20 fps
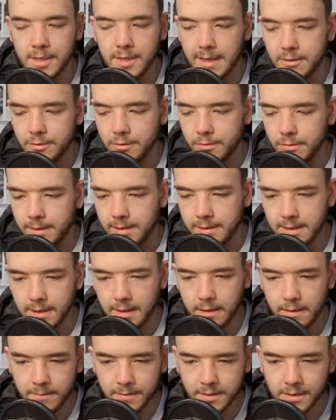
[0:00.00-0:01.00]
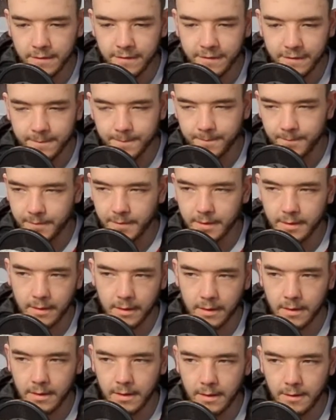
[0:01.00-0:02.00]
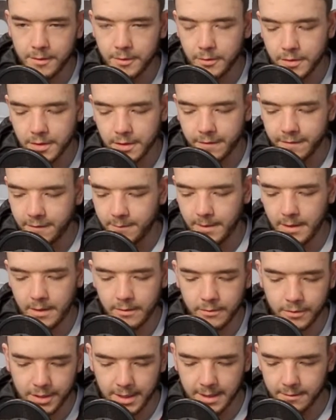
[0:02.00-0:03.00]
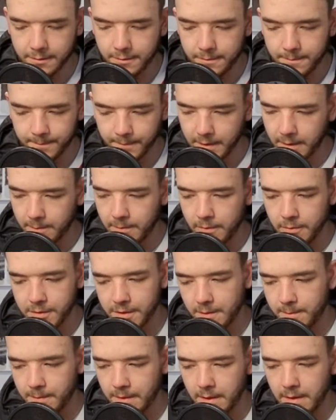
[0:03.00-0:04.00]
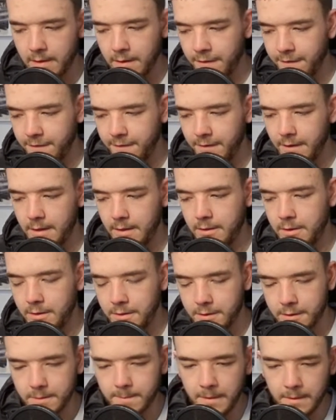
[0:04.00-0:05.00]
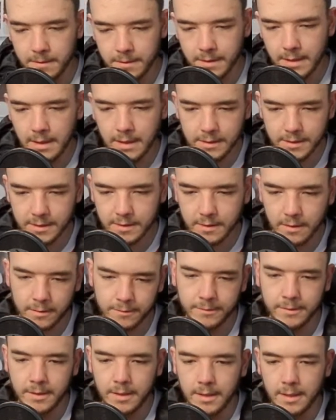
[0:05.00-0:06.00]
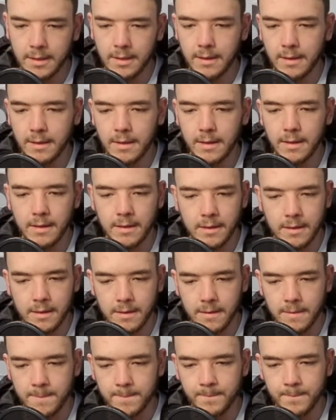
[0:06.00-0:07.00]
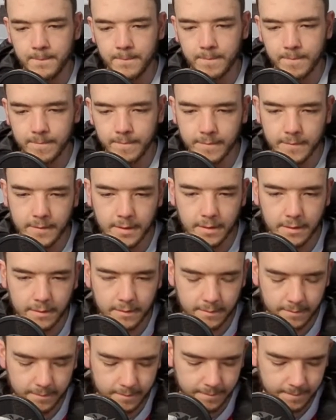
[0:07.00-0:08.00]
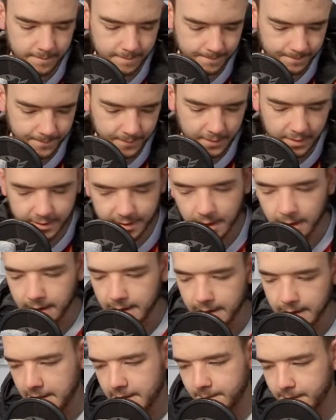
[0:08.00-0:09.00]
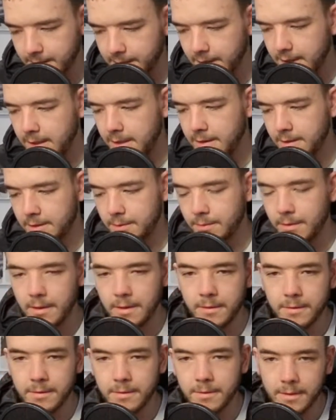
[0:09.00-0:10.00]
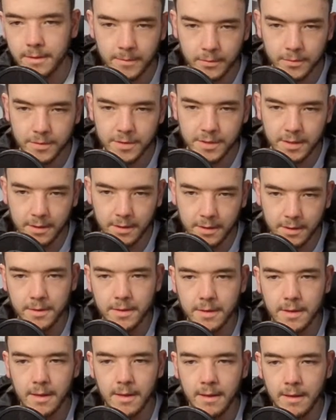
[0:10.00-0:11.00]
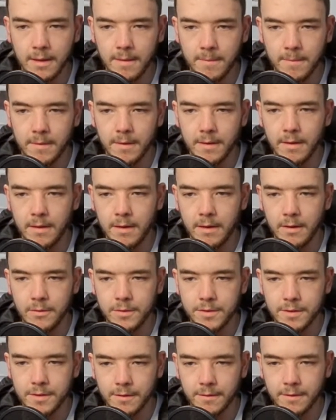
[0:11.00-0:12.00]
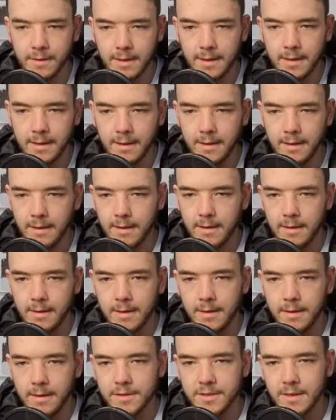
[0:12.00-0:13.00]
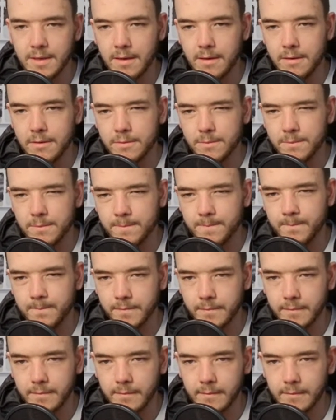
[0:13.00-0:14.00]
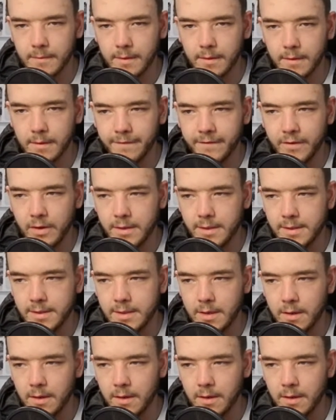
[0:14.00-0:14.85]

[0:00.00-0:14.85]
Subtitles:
schedule in terms of I do stuff for my own channel. I'm also part of Gunner's podcast on Sarcasm City as well. I'm also a host on that. So finding